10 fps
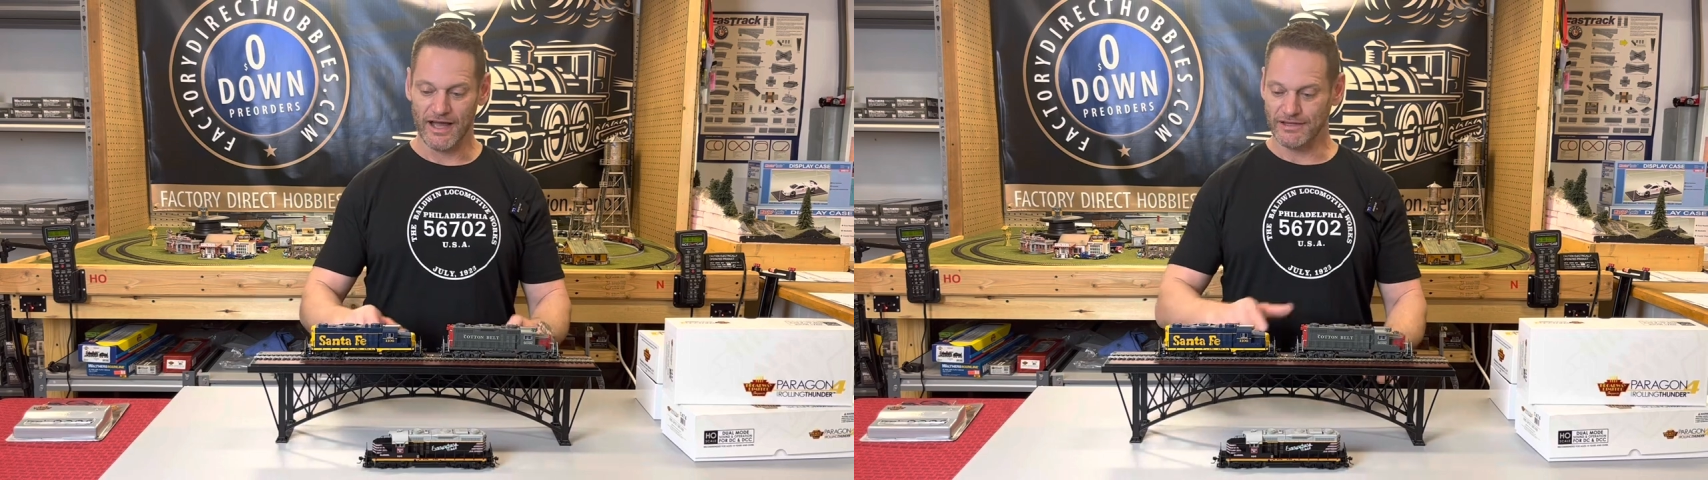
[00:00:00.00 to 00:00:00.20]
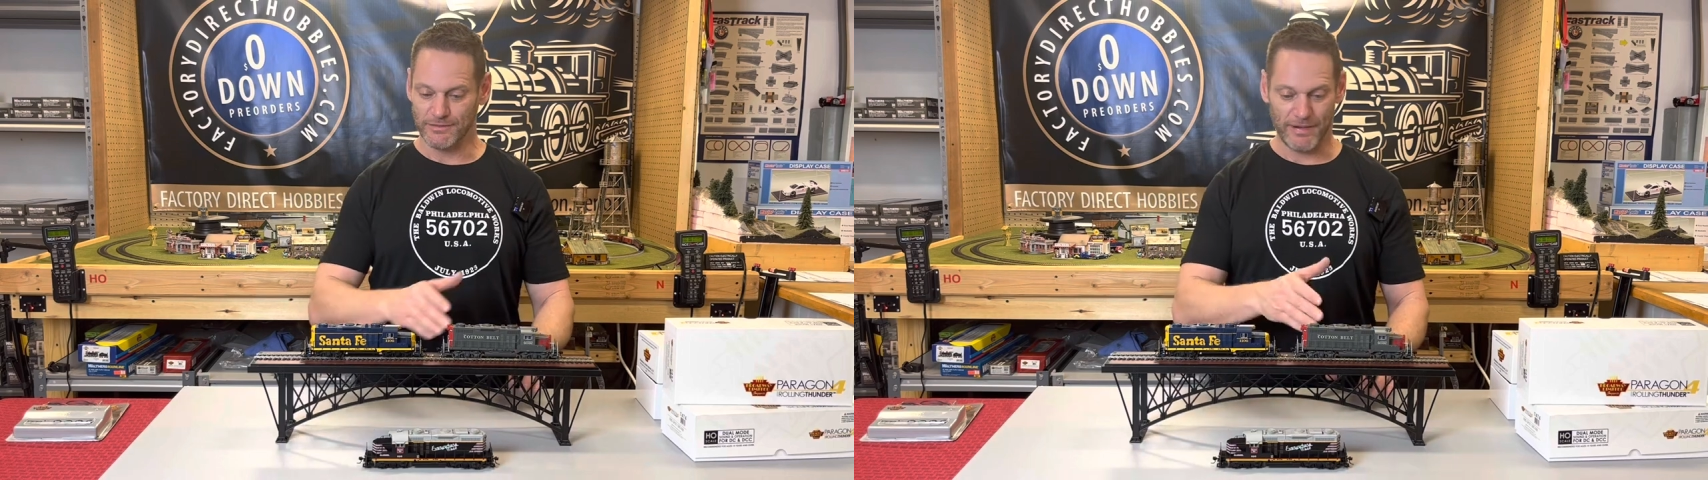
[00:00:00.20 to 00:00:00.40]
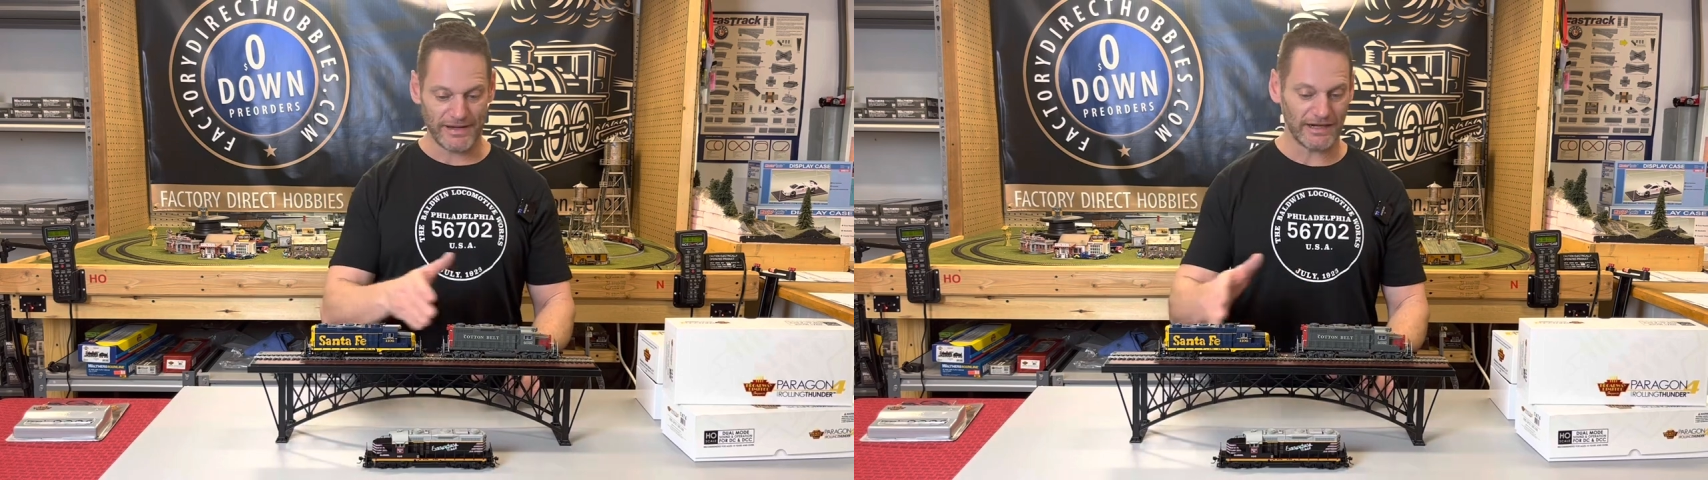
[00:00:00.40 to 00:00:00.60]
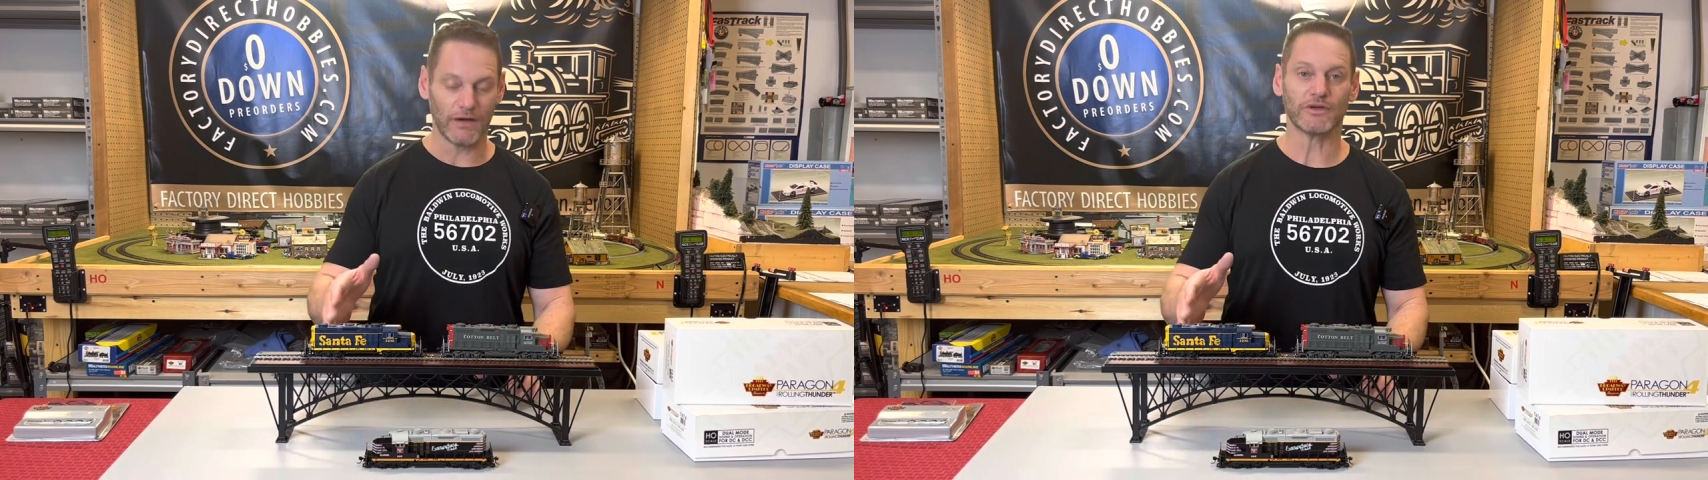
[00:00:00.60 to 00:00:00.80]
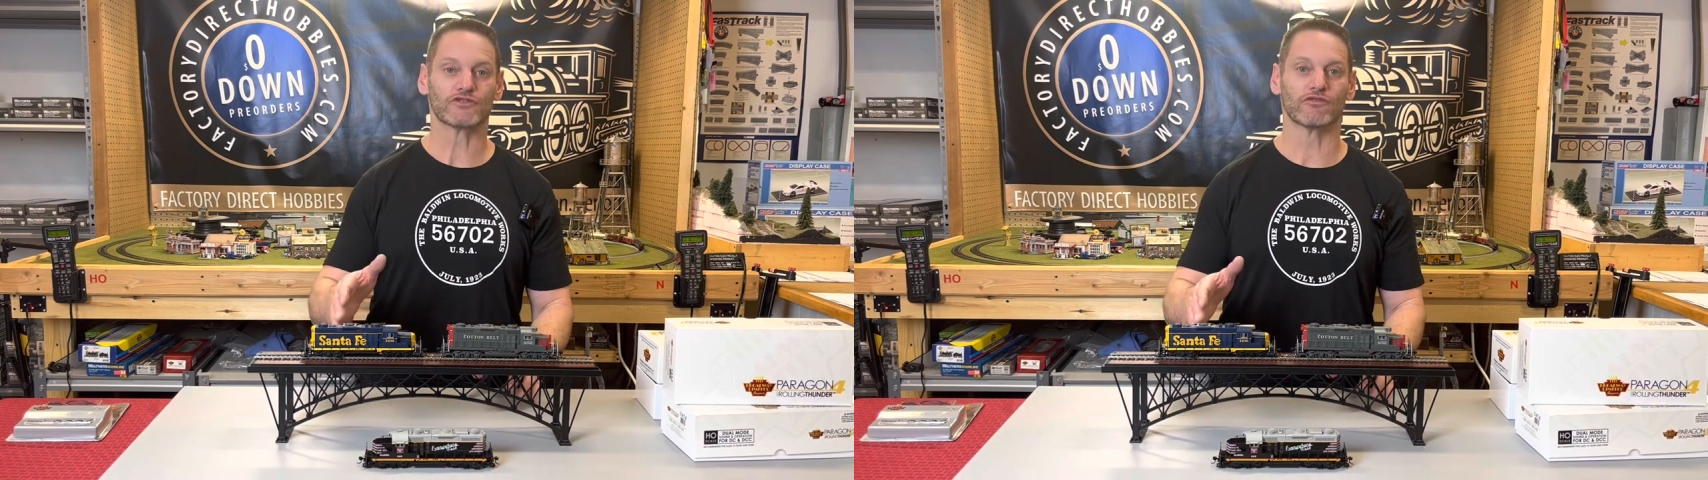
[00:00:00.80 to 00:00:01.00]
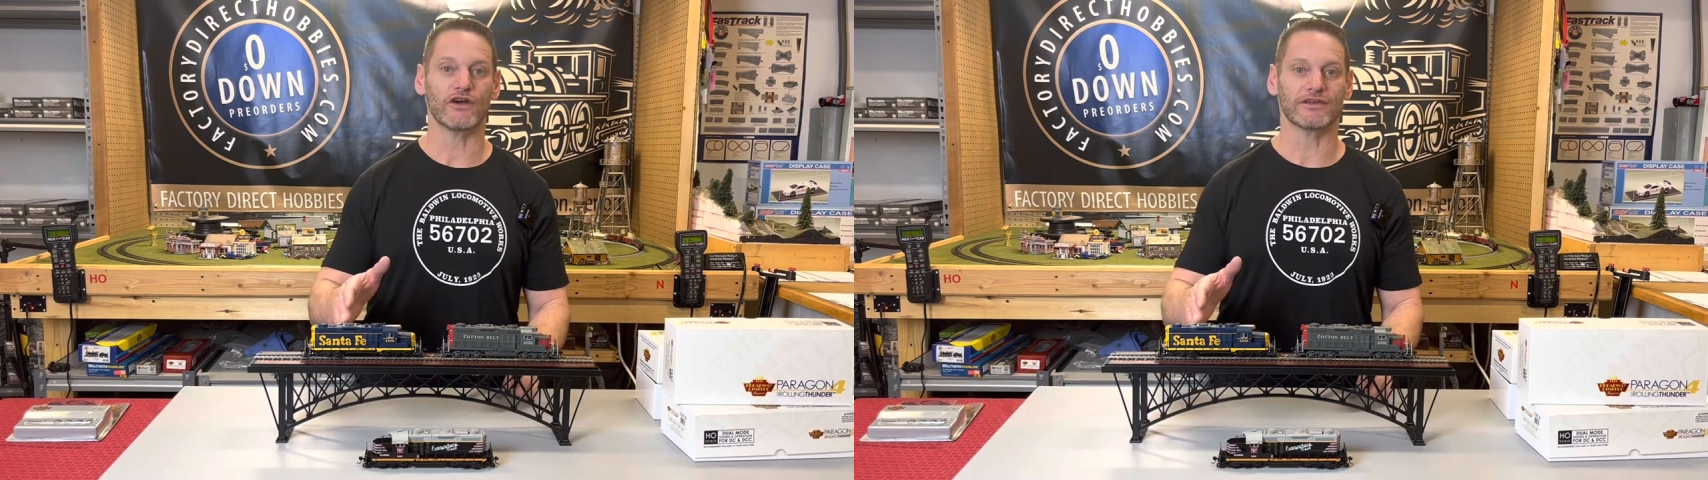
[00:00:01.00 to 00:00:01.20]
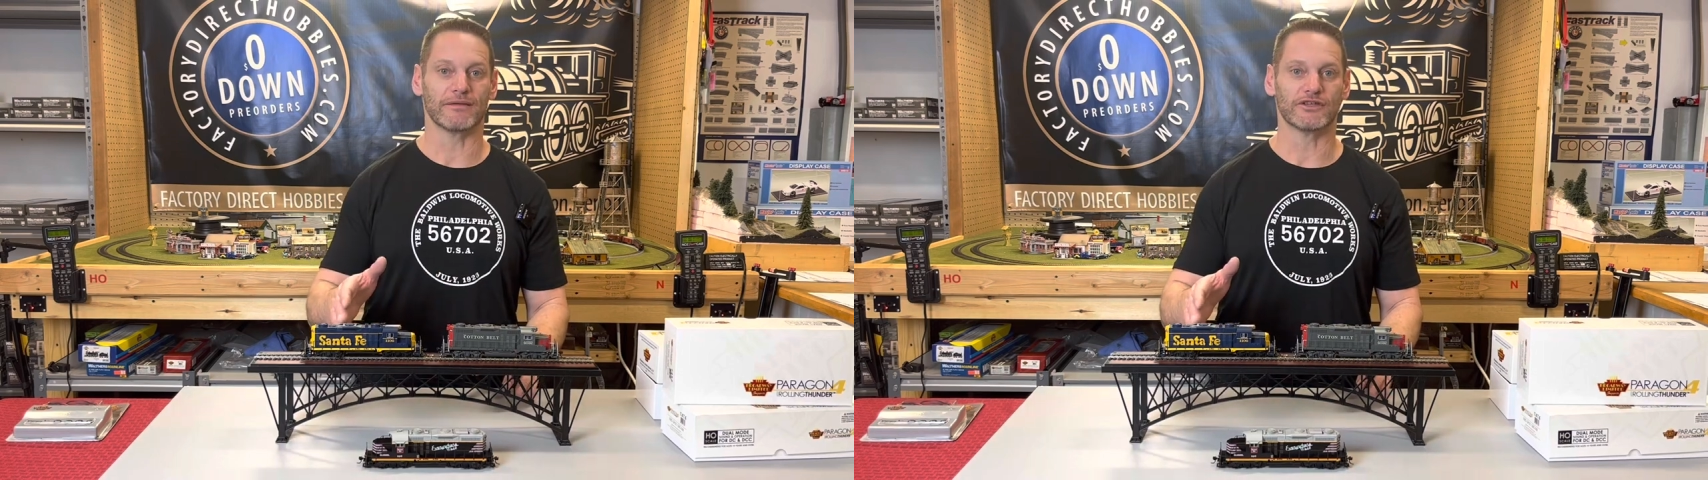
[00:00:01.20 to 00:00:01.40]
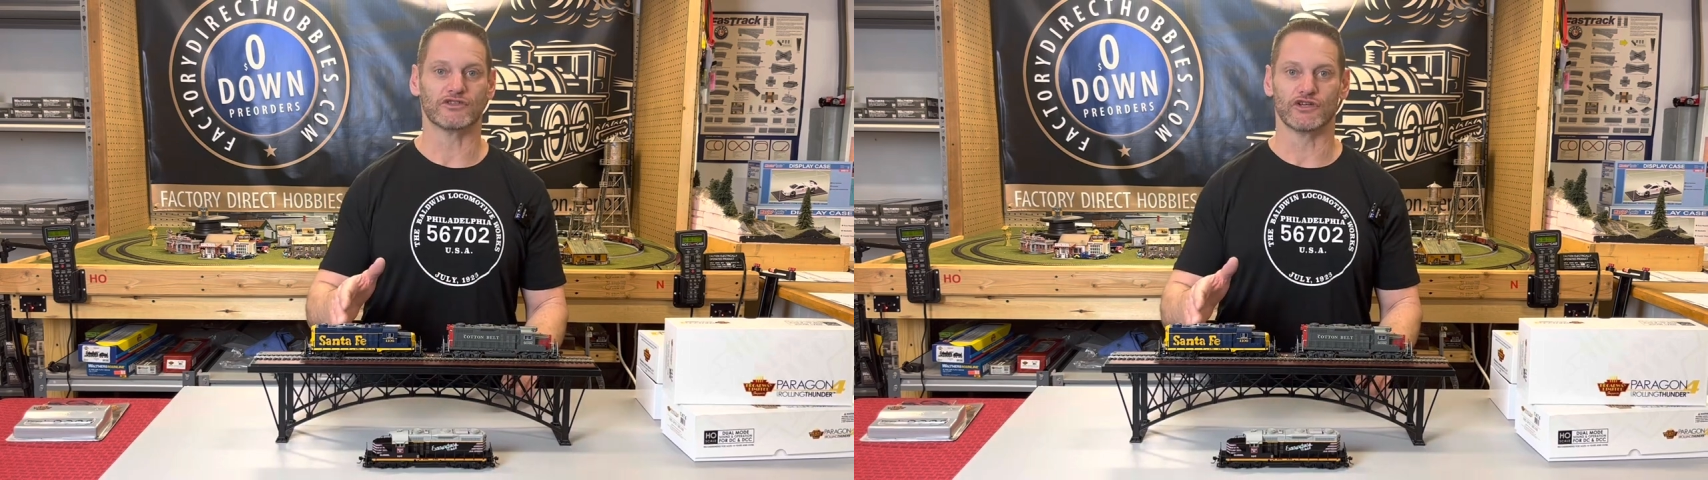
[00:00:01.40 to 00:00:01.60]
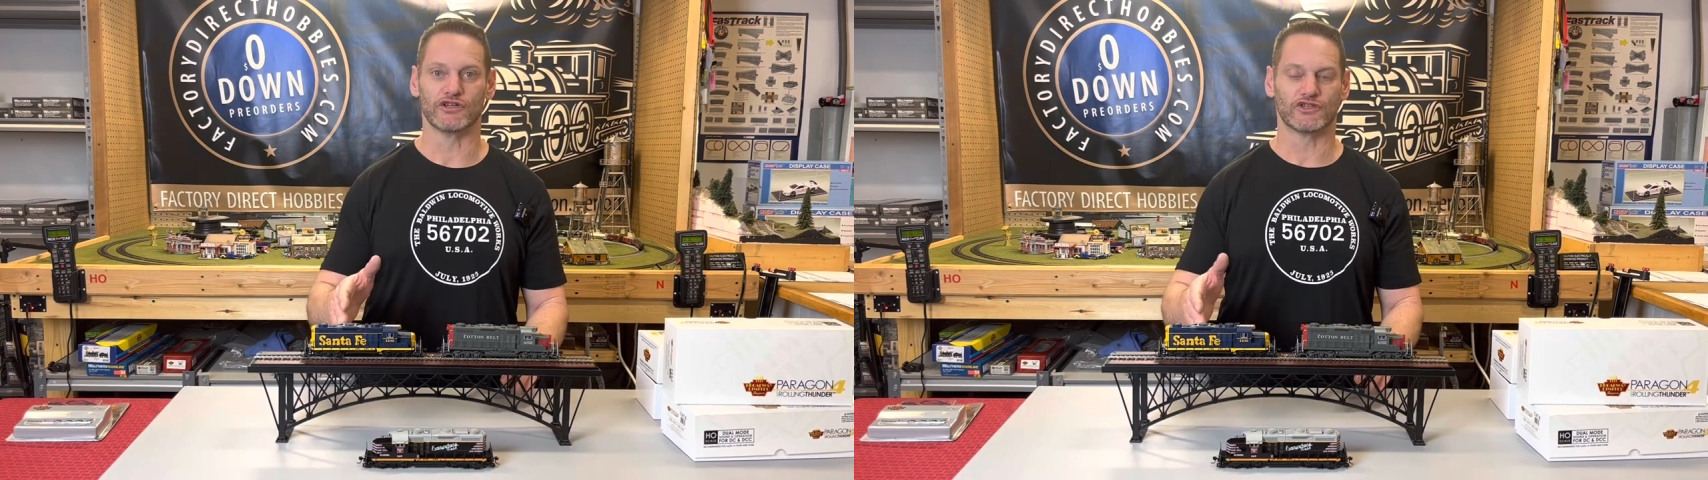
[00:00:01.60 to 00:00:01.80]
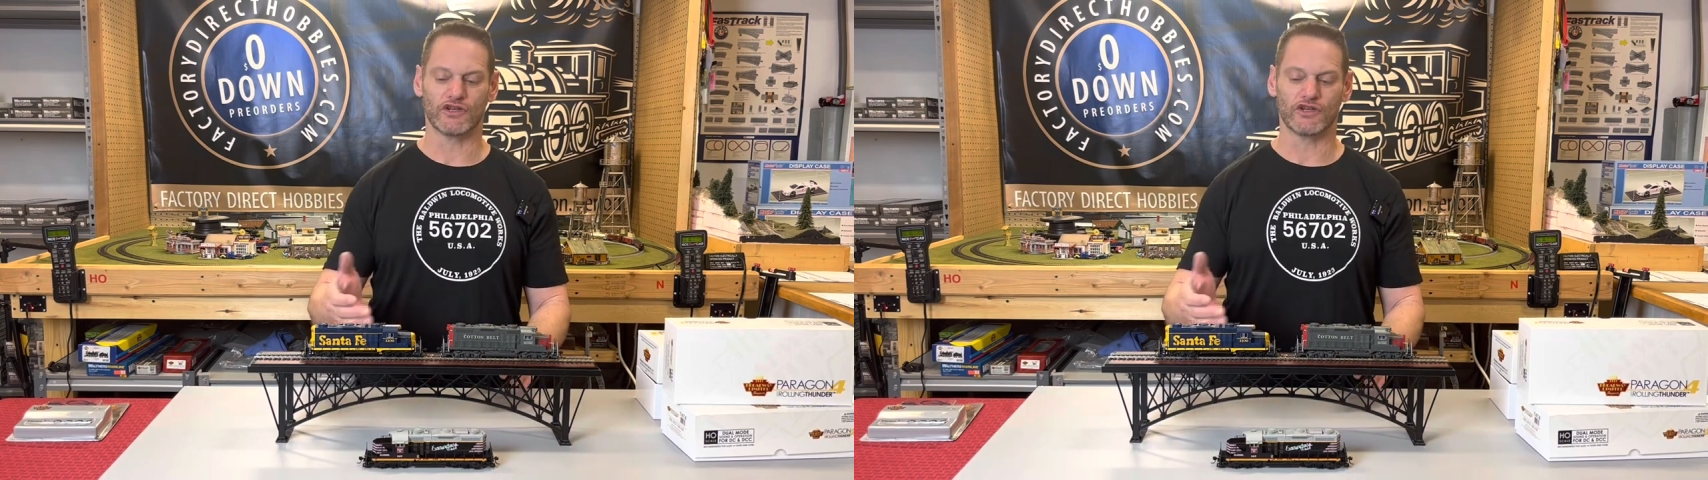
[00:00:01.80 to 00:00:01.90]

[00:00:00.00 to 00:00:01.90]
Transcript: Depending on which road name you choose,